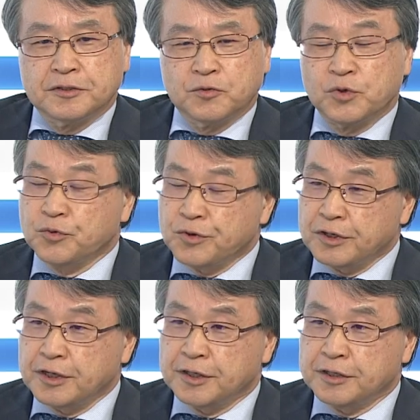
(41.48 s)
will
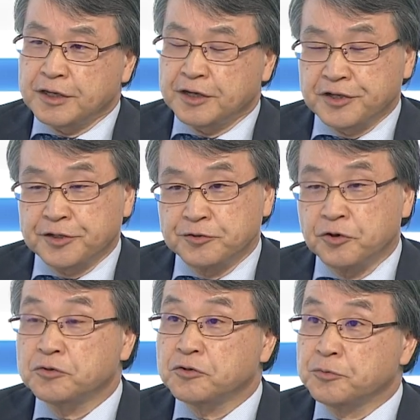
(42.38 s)
has a
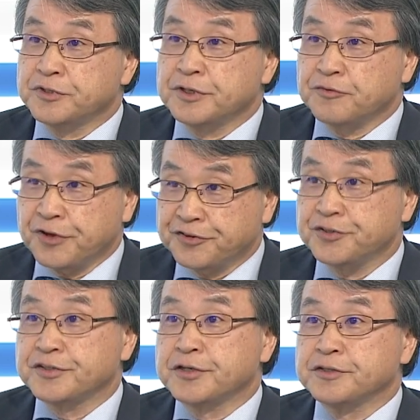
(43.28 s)
role of
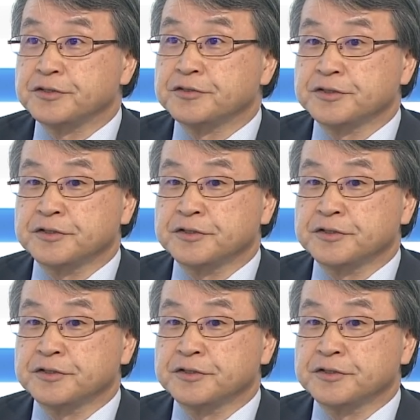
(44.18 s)
facilitating